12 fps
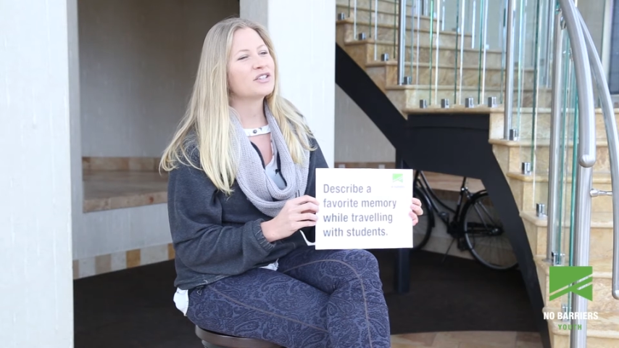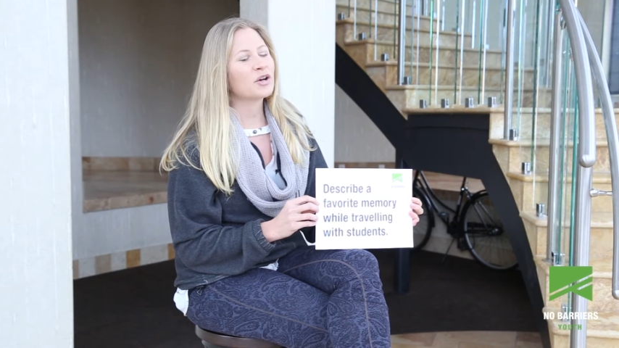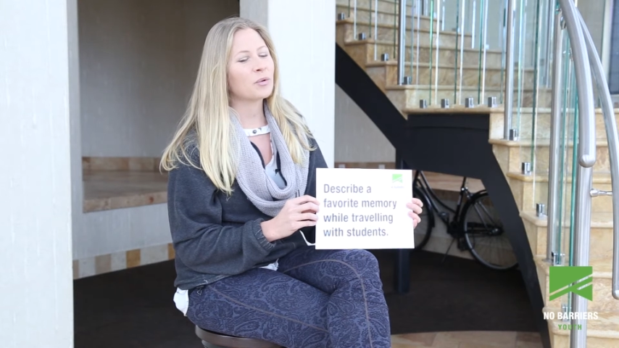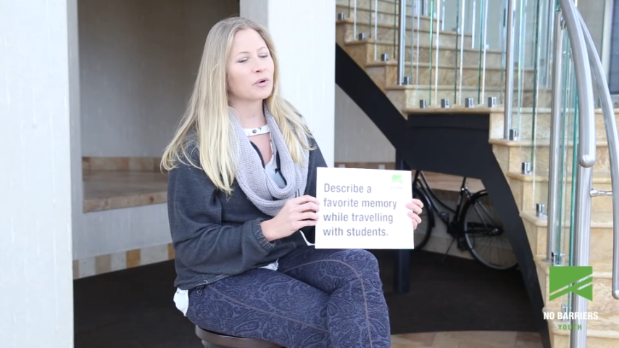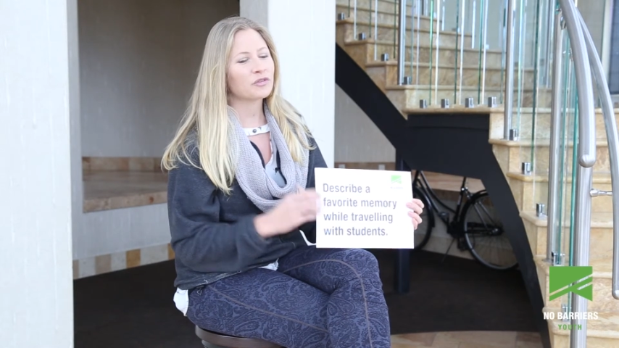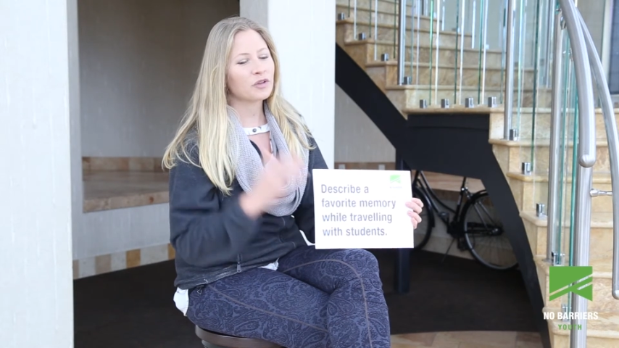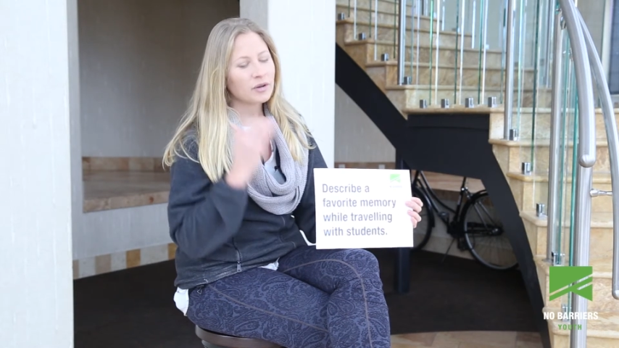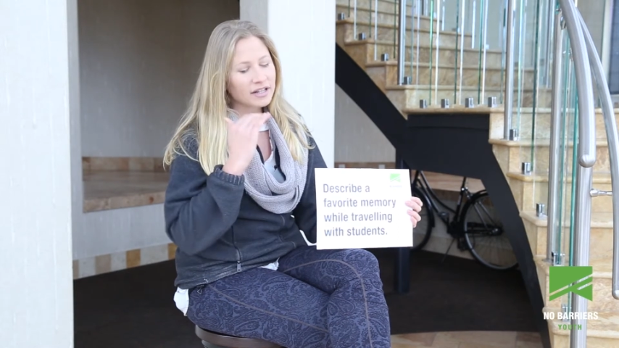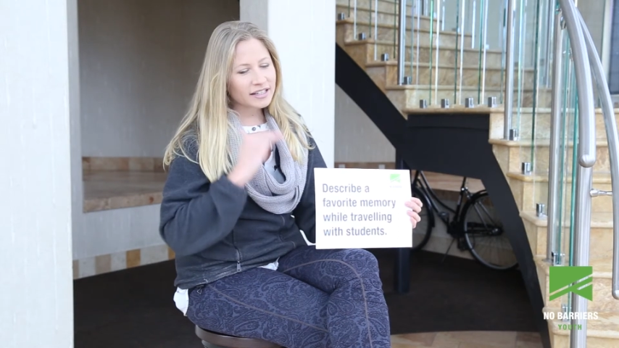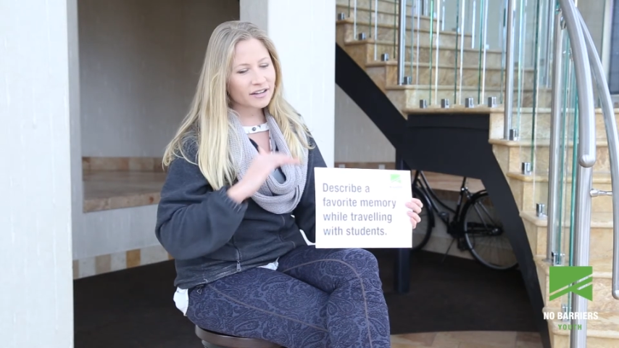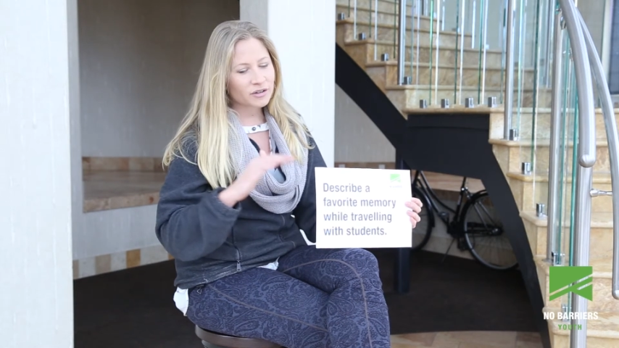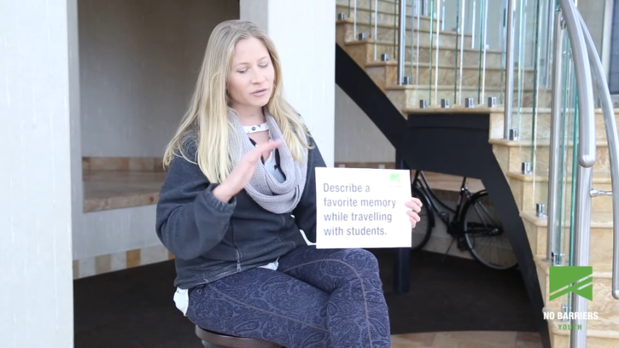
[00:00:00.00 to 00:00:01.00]
so we're floating
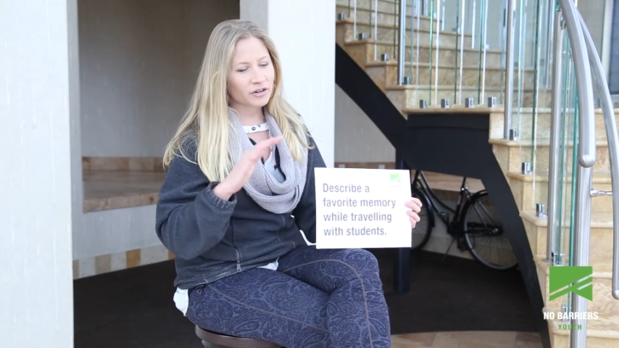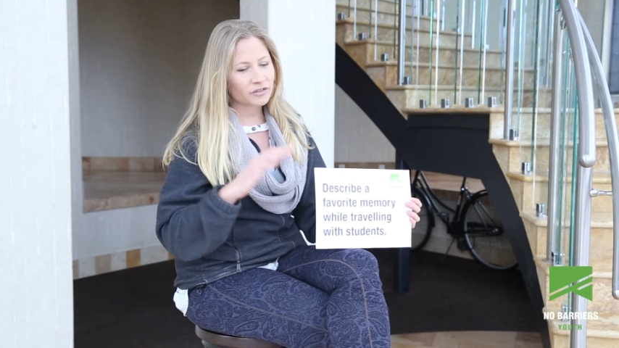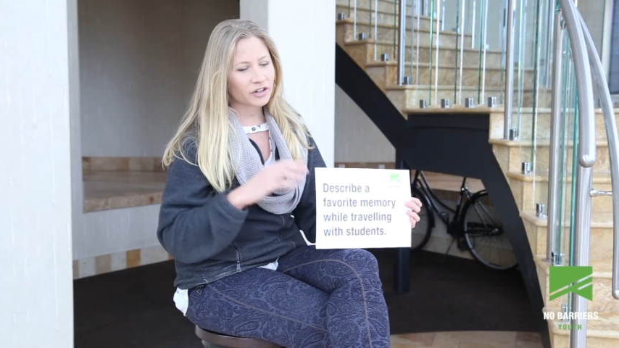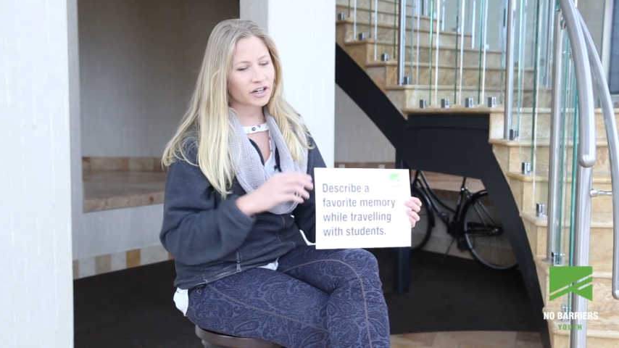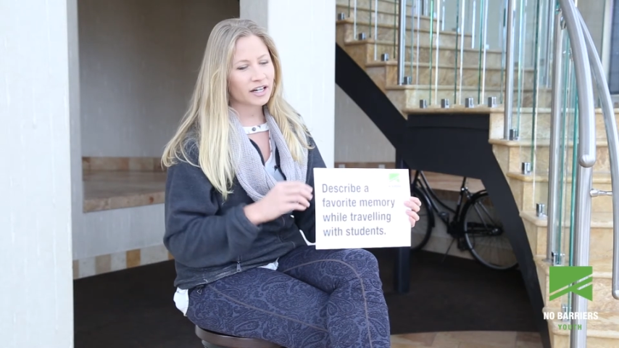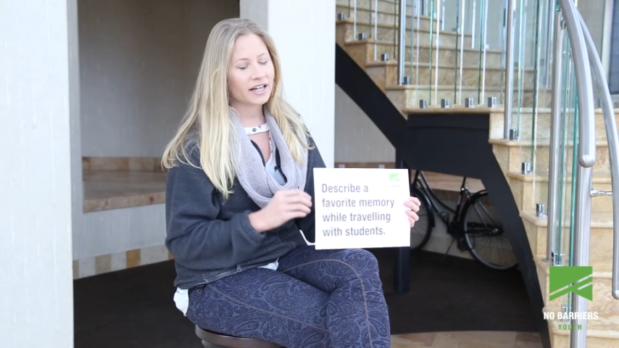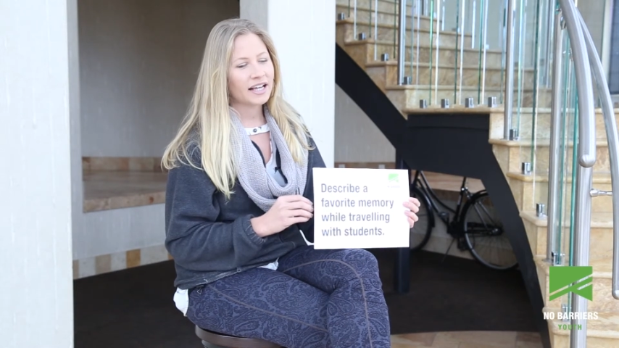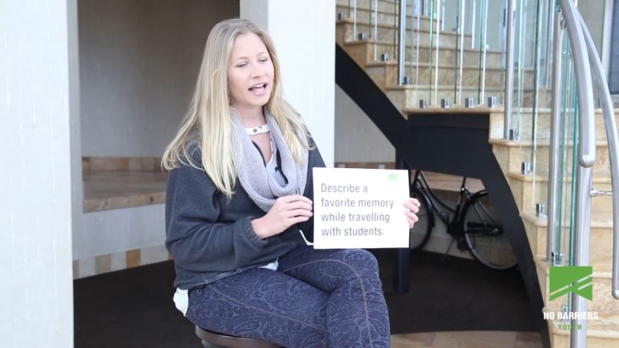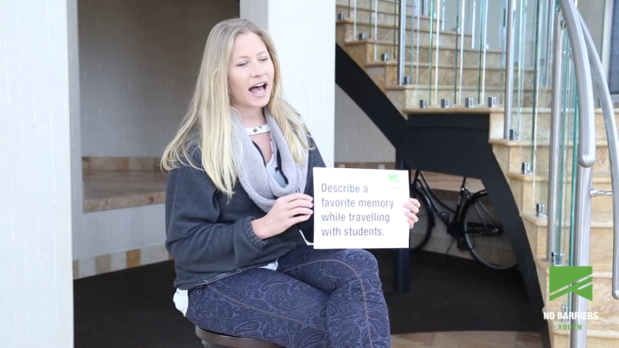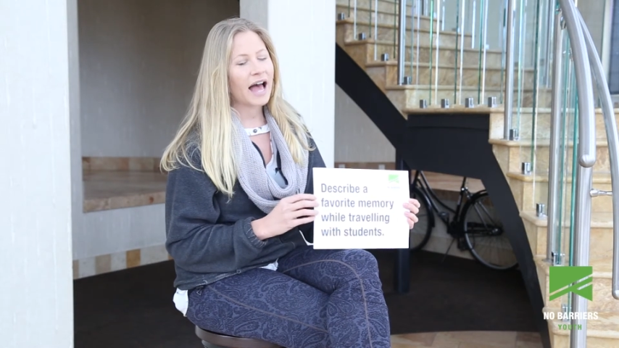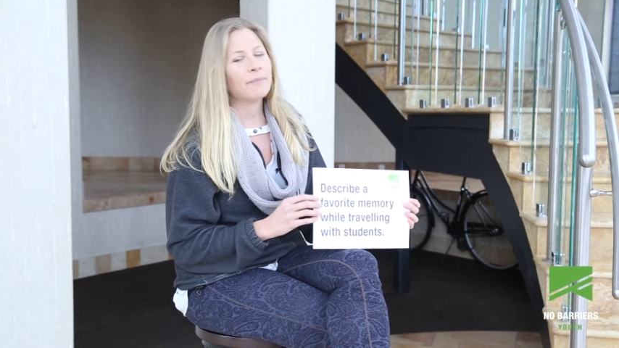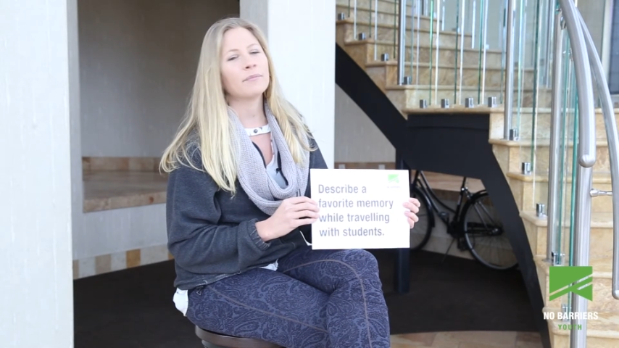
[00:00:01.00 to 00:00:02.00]
down the river.
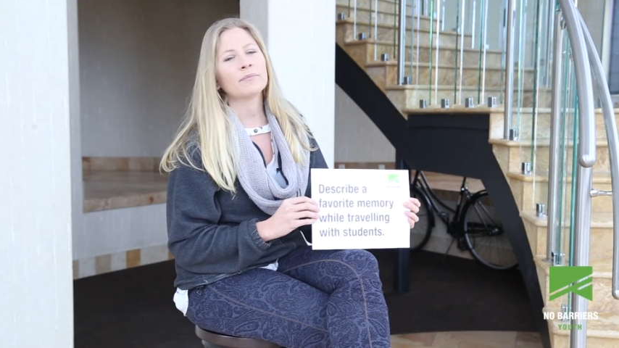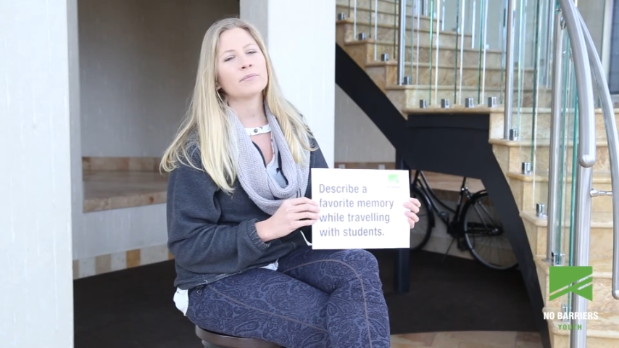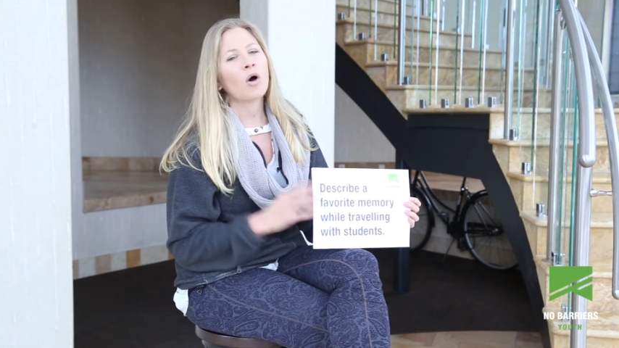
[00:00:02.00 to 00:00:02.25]
I'm